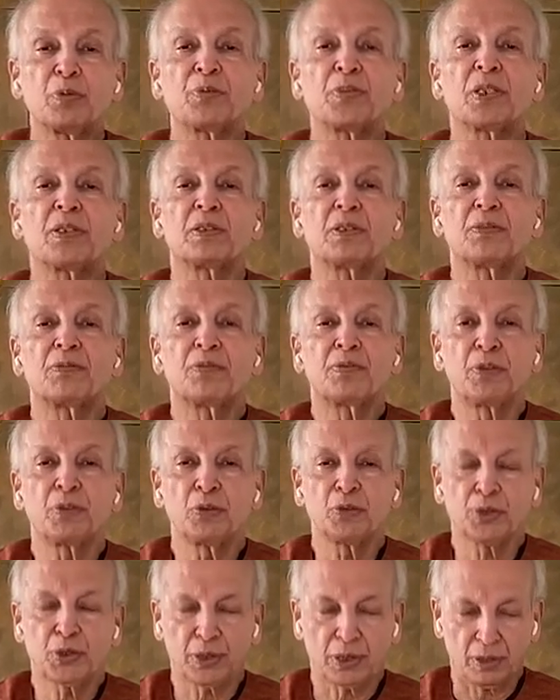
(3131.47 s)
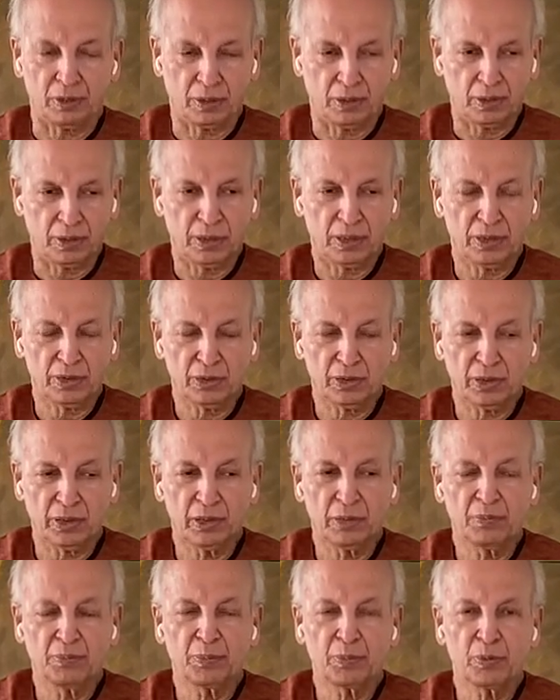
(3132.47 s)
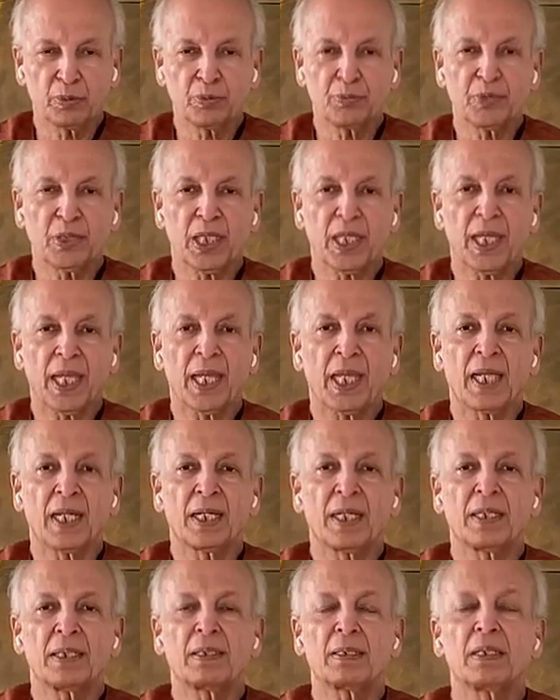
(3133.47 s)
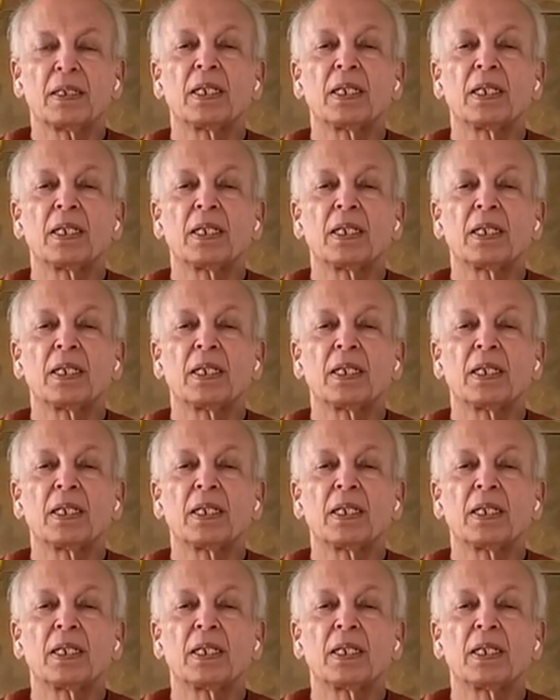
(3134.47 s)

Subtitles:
the diffusion, to improve the air